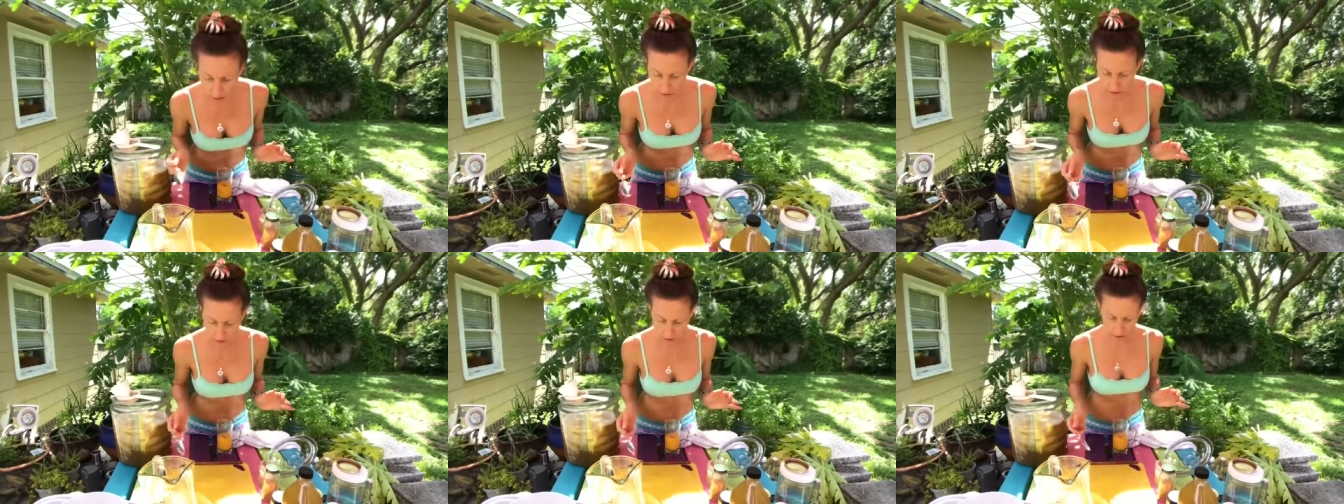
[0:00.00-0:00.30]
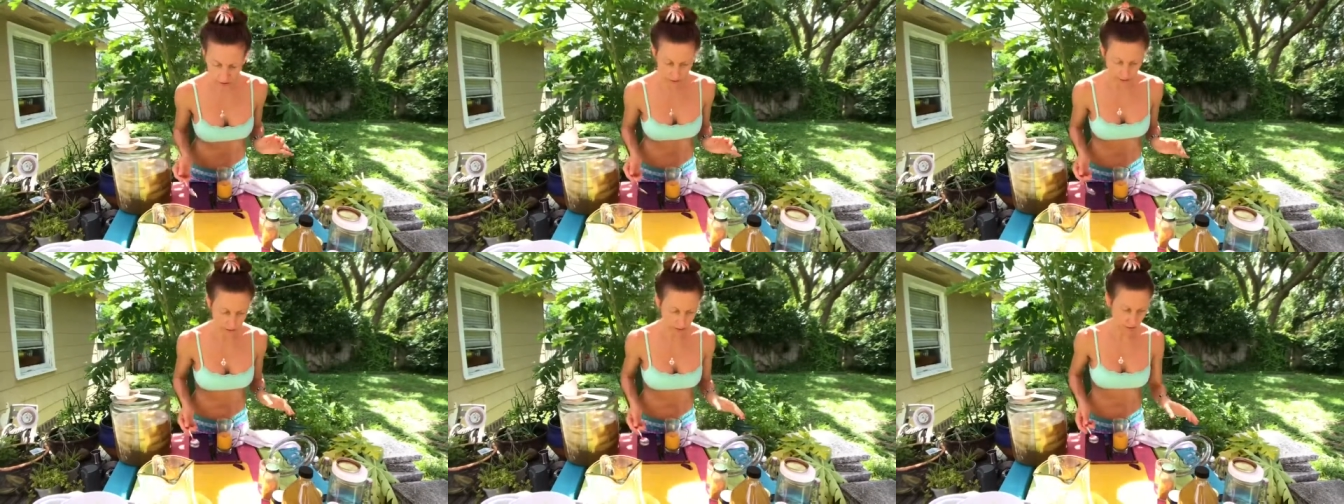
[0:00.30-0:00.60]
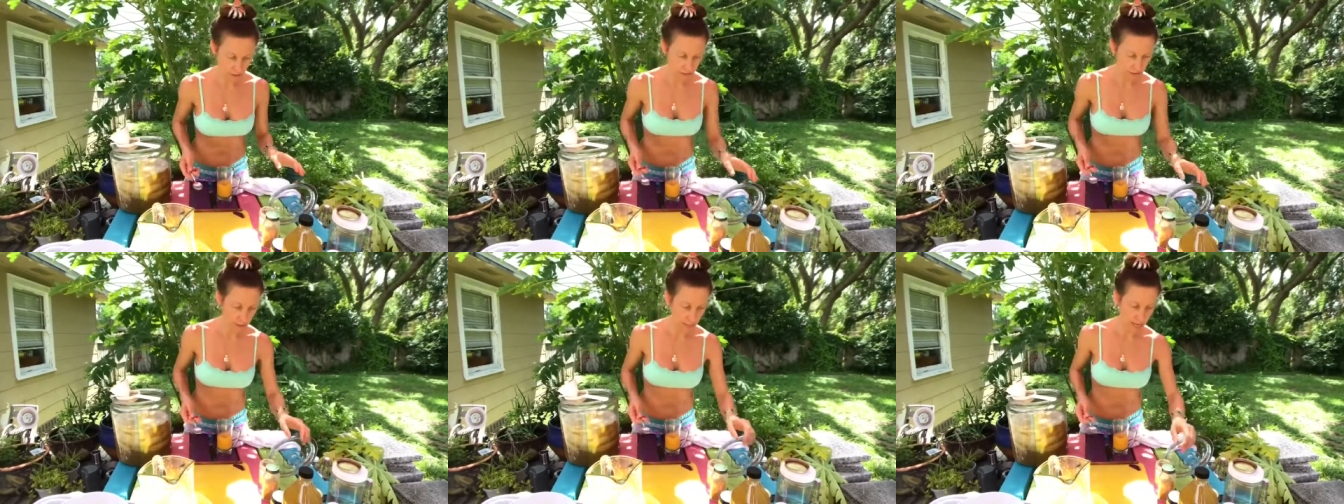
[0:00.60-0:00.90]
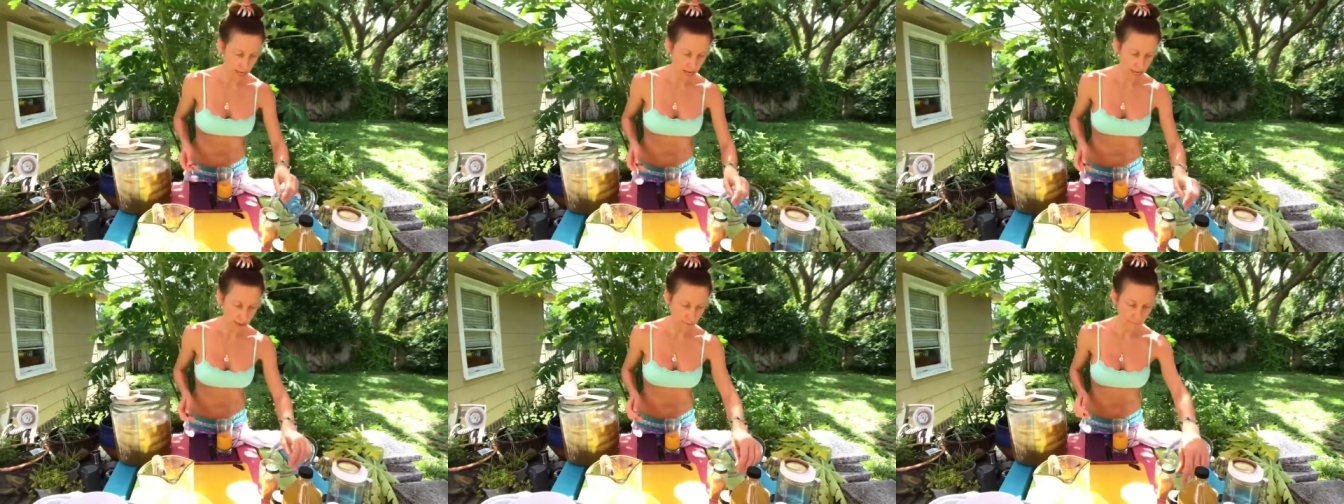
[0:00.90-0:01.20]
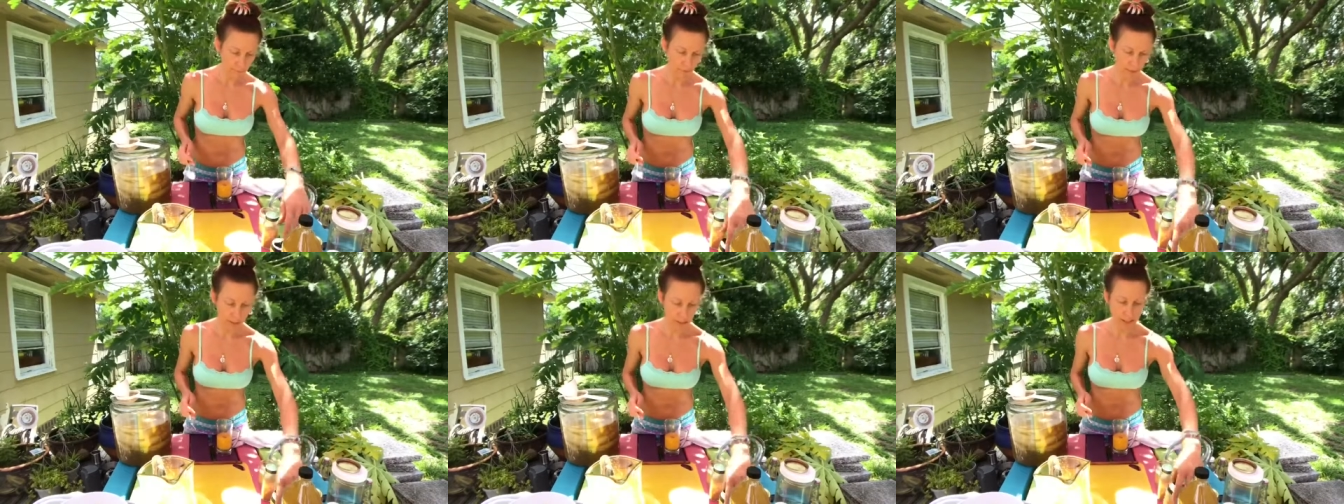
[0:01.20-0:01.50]
All right, so that,
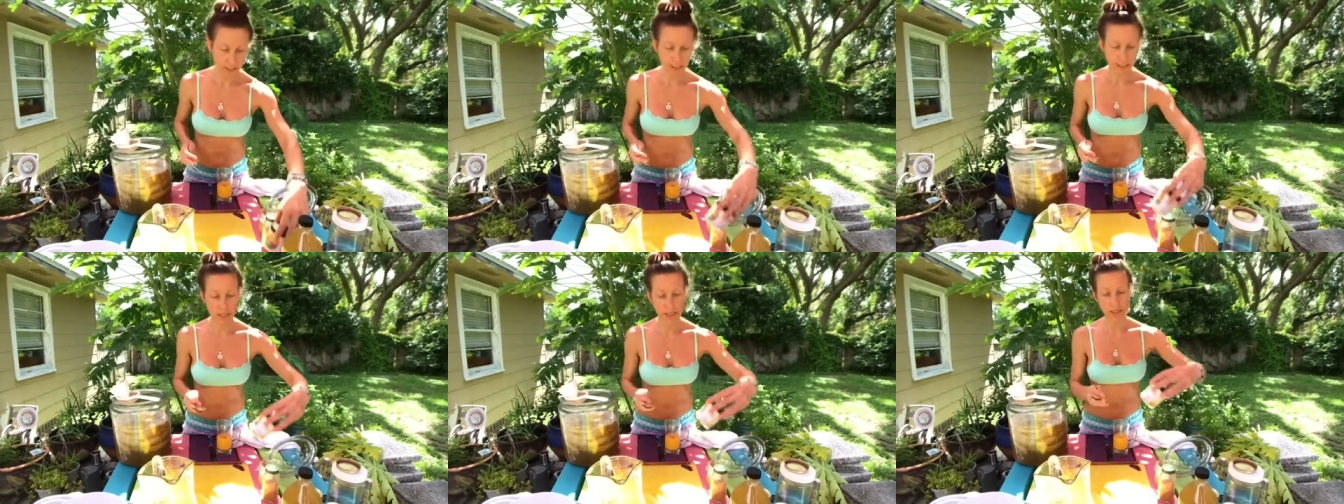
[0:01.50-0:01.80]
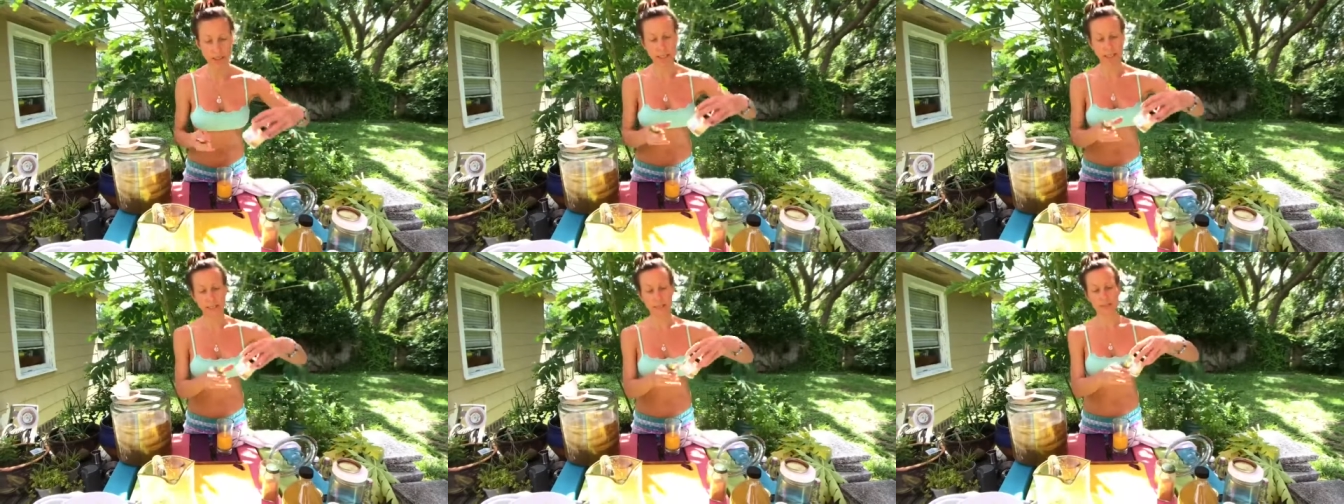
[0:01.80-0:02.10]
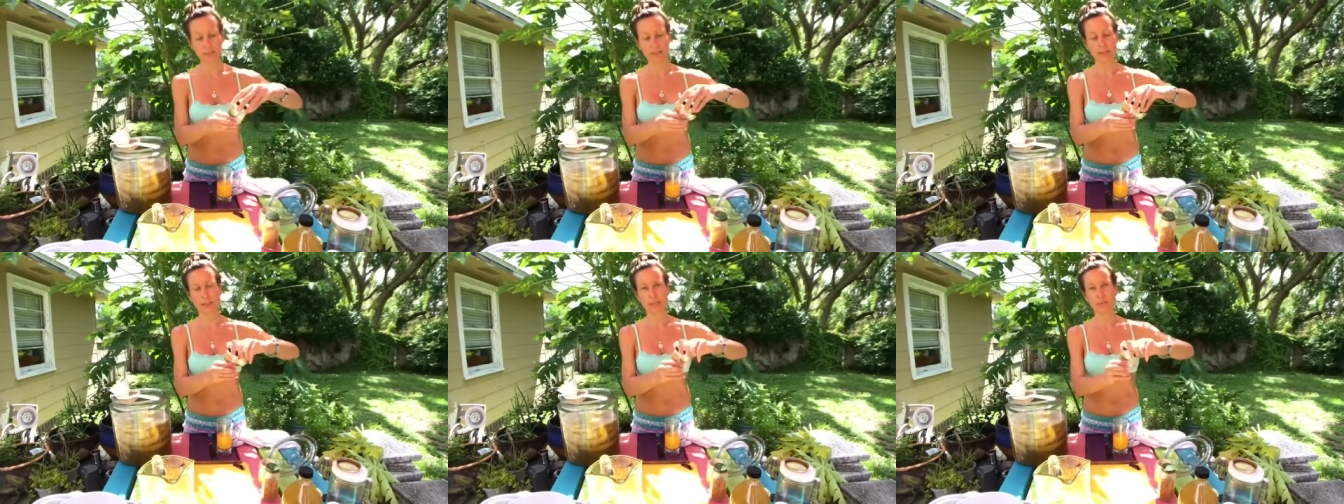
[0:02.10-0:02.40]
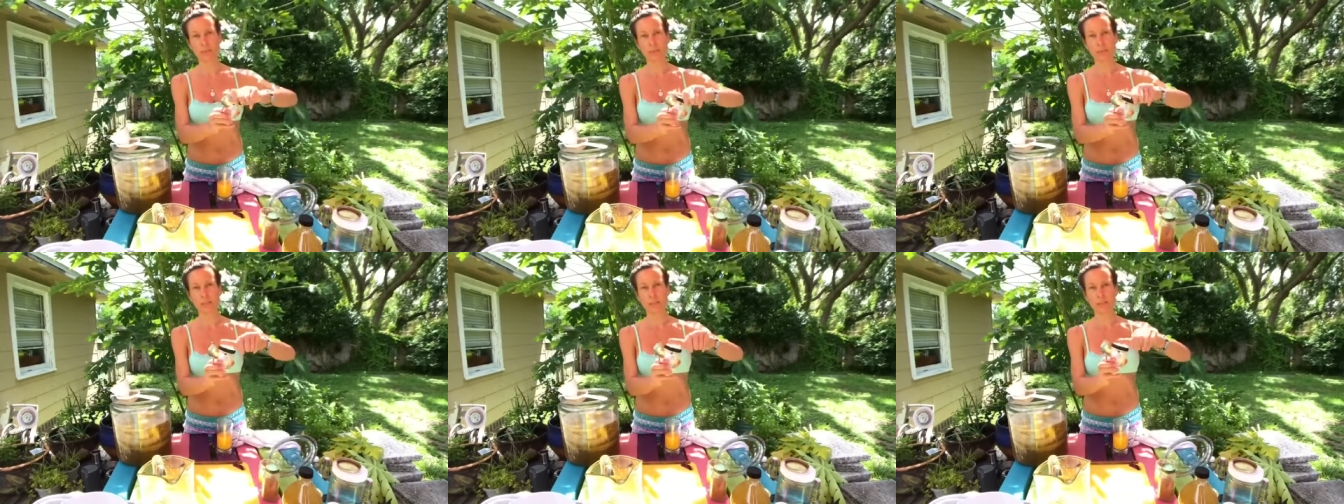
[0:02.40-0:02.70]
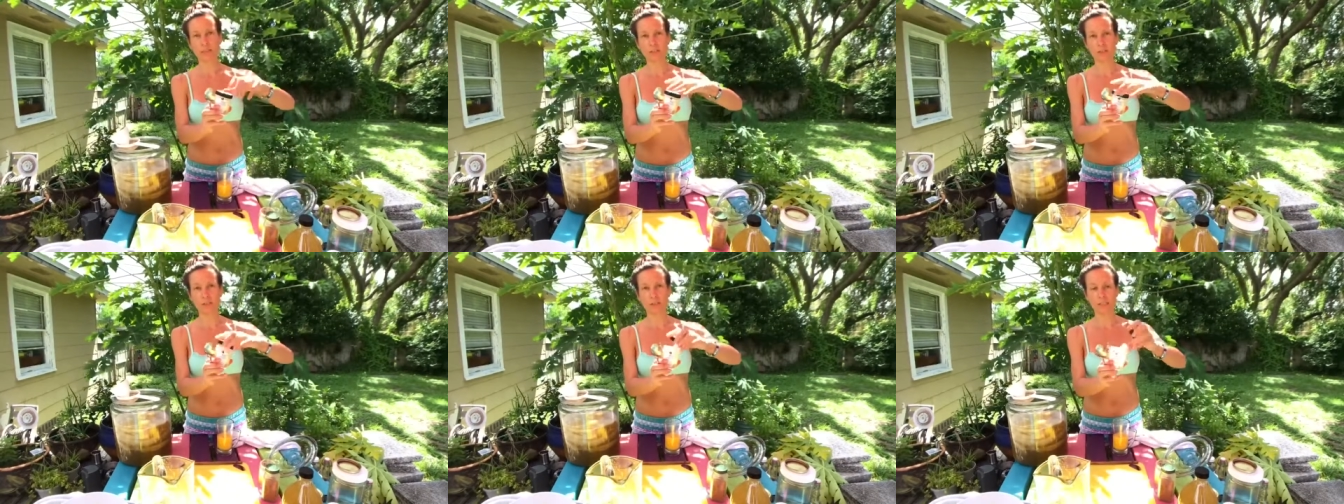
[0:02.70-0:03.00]
and then, like I said, we're gonna
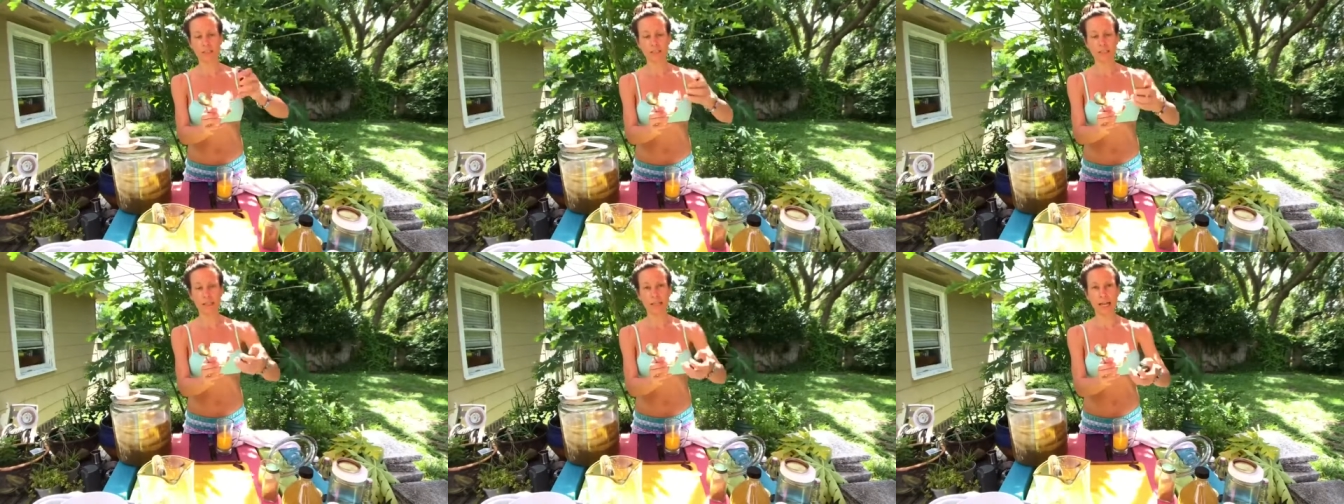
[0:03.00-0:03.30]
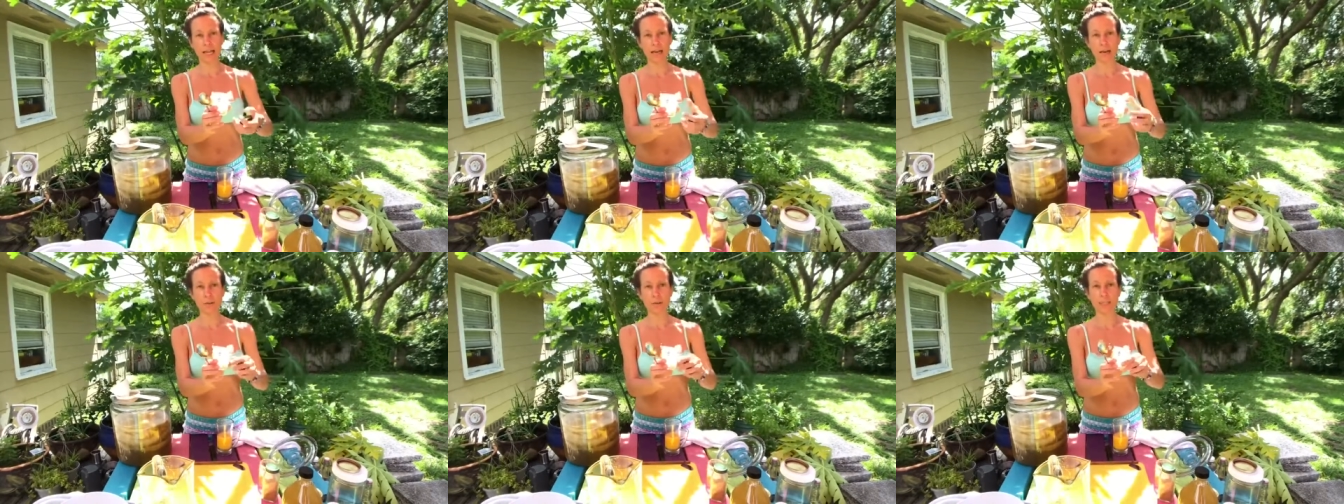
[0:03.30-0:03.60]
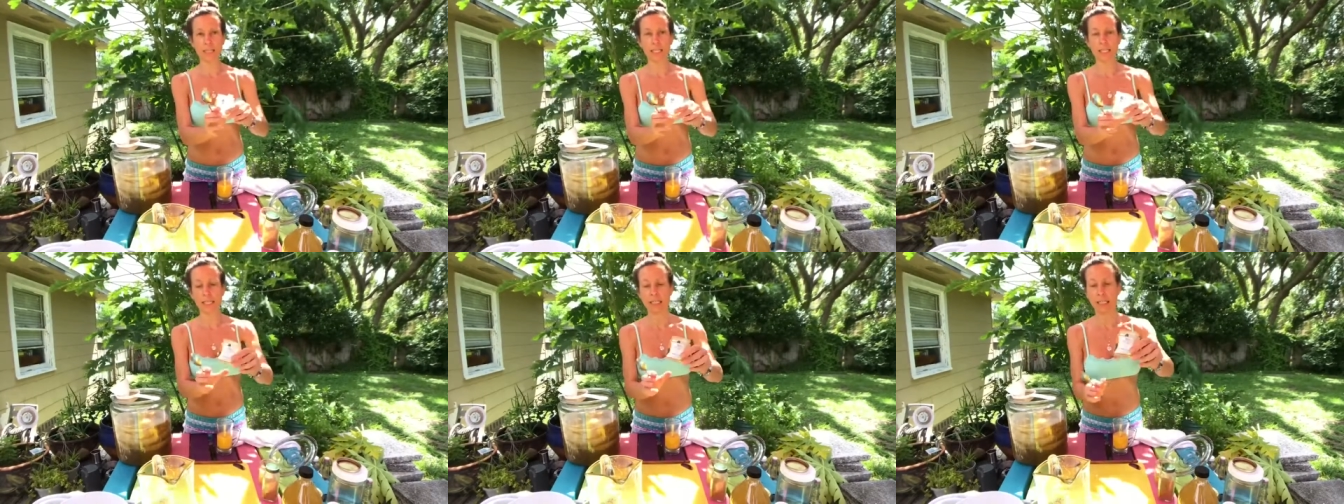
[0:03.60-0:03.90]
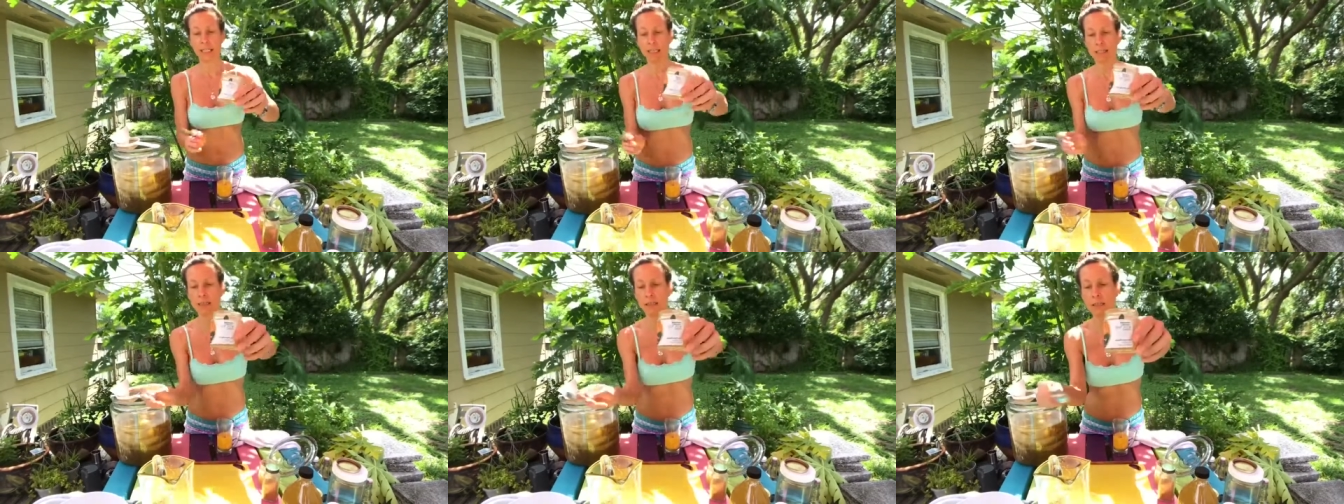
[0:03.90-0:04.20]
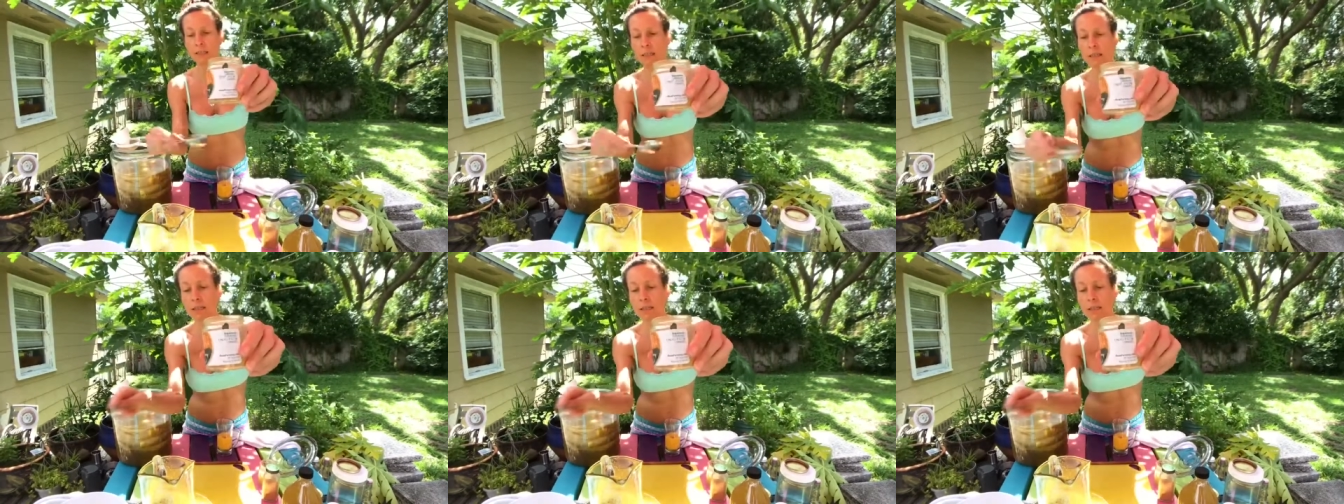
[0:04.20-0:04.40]
use the Cacao Elena.